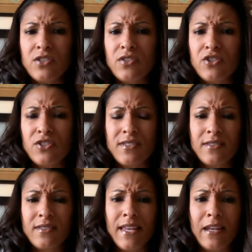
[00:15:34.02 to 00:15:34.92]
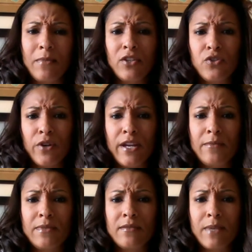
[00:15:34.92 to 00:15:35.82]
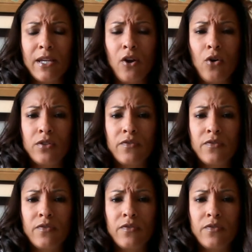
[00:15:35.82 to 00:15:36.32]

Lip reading: just setting big dreams and big goals